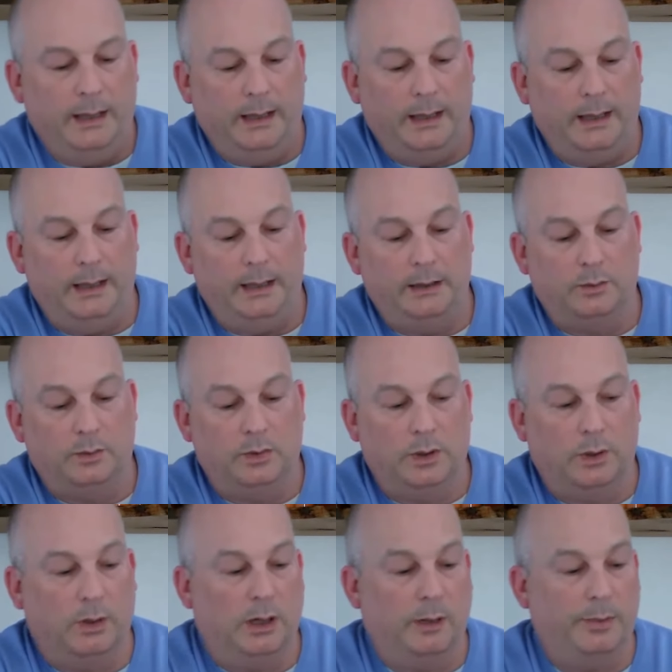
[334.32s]
and we'll
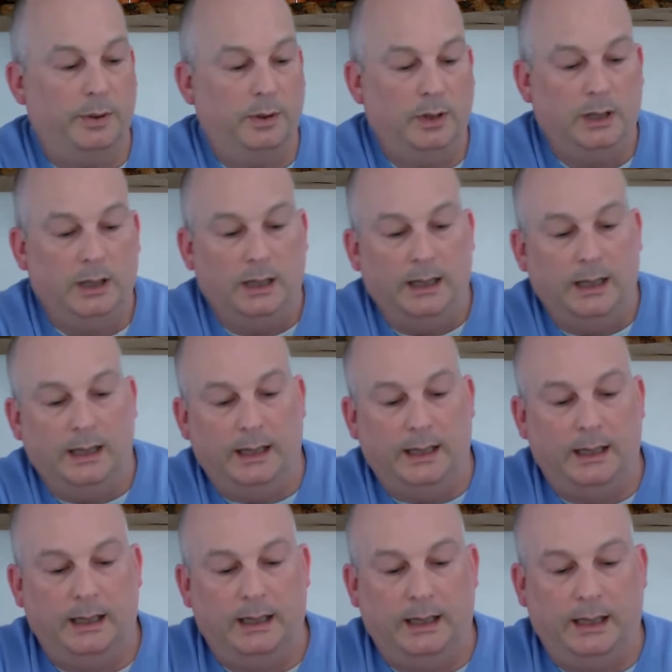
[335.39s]
go up,
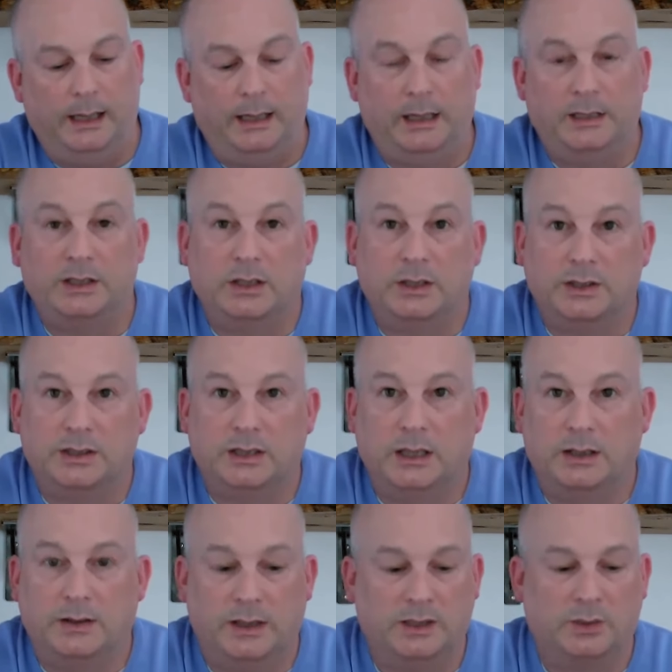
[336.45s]
and as you can
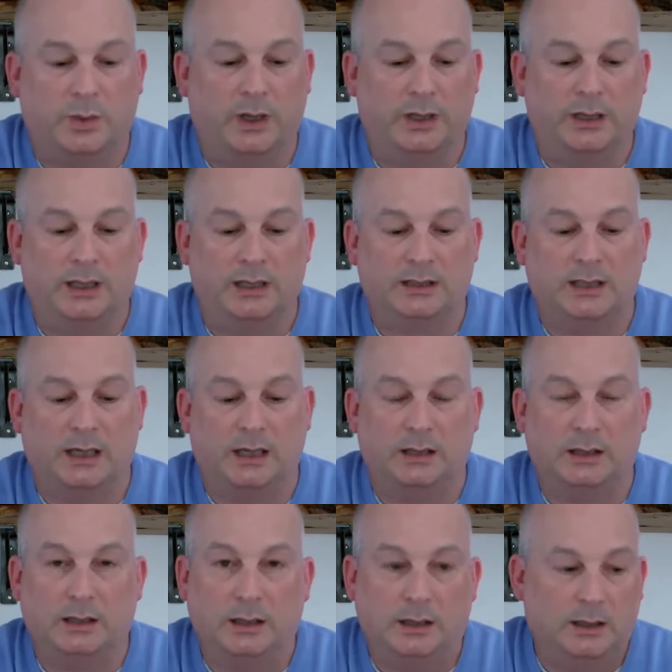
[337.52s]
see, this one is set,
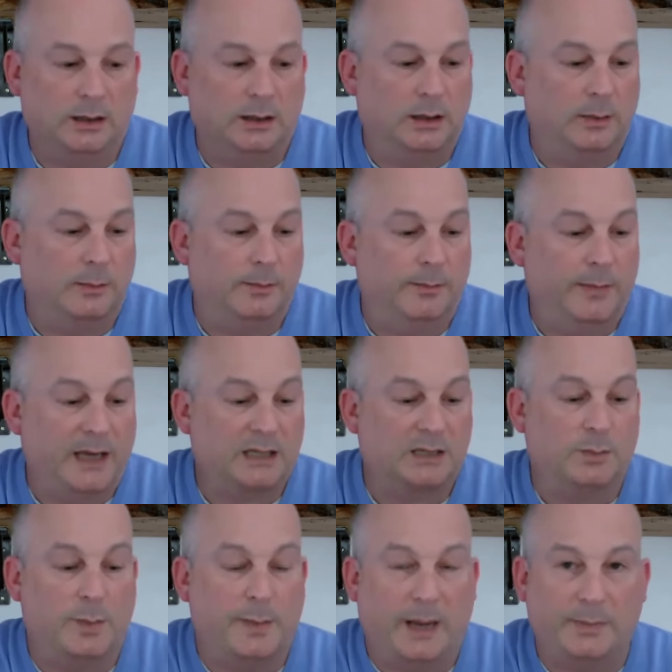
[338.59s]
the
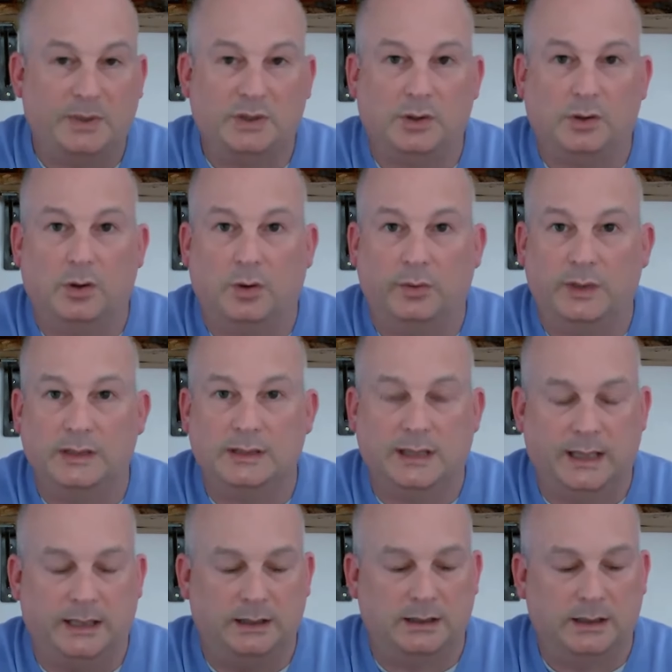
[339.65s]
maximum aperture on this
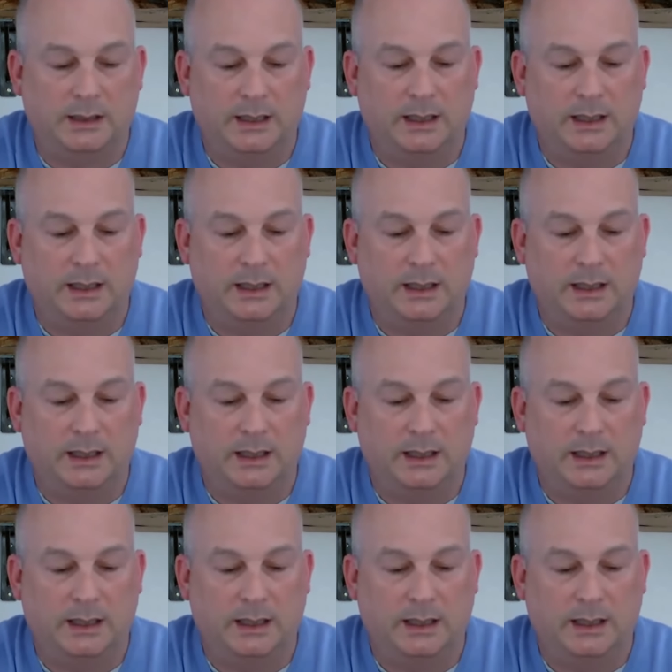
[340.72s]
lens